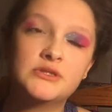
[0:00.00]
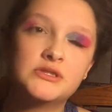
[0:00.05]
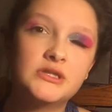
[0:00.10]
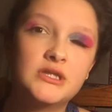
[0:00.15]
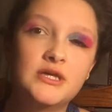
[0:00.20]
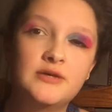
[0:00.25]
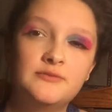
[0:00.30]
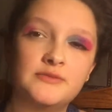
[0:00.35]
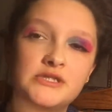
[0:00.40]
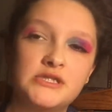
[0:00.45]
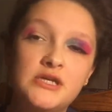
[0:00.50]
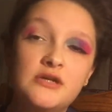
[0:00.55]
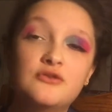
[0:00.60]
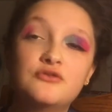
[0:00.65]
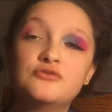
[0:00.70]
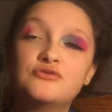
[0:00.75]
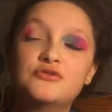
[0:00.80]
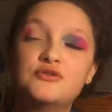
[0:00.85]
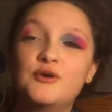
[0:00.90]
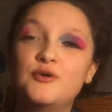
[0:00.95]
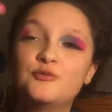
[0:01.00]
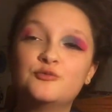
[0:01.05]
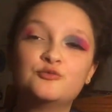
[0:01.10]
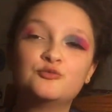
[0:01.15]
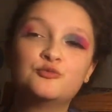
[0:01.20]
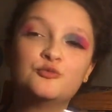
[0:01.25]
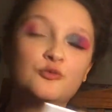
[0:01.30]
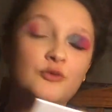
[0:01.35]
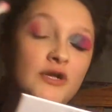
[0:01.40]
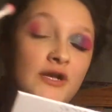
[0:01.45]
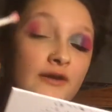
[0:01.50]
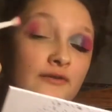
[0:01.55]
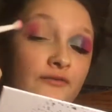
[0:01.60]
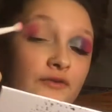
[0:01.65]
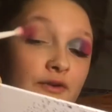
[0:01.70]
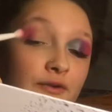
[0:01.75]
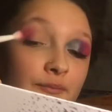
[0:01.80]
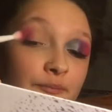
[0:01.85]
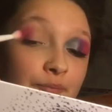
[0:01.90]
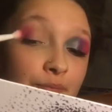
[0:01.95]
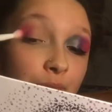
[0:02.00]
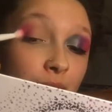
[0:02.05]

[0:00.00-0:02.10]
lame as hell, so whatever.